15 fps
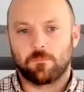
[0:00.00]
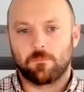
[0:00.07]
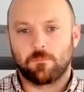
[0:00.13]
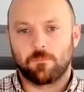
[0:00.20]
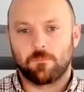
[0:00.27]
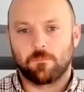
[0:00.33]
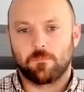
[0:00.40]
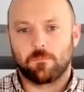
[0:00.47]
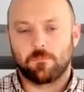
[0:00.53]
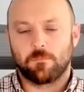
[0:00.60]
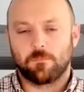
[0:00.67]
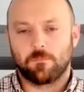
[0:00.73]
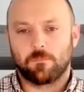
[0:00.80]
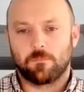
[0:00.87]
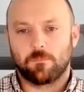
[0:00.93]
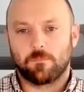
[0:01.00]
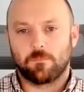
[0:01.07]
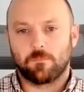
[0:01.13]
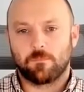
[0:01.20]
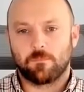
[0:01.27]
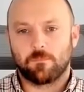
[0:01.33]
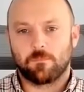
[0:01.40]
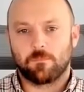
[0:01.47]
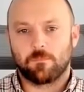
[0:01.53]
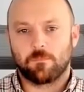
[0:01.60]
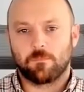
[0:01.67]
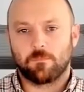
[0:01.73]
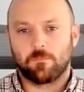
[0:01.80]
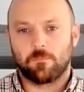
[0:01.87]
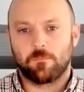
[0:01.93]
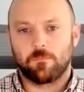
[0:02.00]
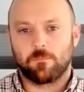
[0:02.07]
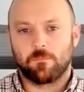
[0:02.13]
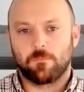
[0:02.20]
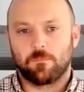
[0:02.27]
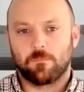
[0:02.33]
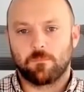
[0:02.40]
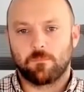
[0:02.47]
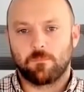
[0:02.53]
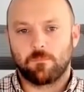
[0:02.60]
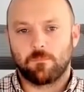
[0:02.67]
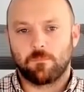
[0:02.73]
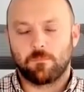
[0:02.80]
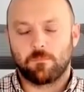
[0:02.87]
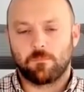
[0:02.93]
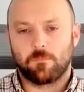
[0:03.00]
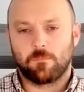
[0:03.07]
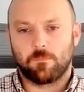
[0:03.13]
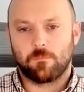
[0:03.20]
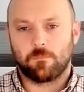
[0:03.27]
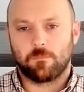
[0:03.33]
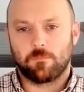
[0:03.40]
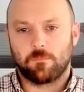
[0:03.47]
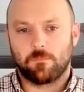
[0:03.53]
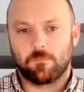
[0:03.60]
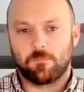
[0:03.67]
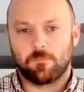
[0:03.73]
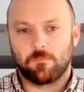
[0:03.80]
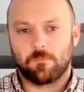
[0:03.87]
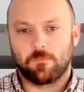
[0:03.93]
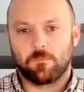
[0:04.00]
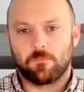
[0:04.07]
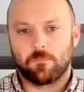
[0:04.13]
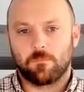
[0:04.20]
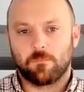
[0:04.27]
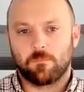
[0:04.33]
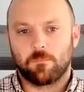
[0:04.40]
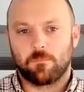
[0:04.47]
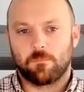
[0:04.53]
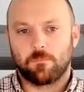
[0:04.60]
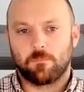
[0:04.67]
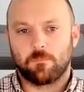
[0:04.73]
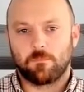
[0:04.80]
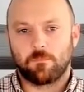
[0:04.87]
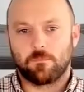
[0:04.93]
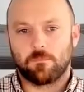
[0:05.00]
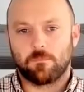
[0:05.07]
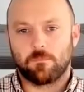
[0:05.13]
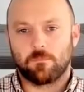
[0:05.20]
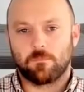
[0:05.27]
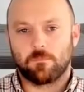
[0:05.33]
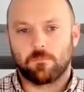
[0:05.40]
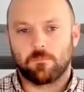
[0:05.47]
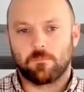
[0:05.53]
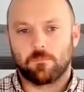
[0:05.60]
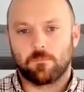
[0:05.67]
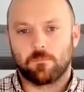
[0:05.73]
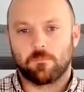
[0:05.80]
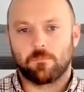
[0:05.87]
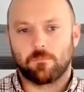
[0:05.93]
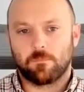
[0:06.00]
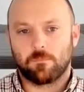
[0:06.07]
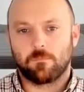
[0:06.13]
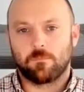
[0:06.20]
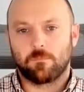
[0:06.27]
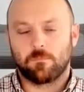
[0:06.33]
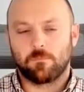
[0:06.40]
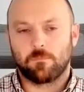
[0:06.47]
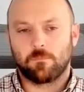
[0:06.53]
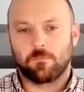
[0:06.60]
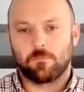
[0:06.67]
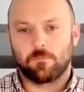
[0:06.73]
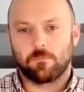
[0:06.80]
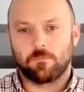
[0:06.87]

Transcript: This person isn't speaking.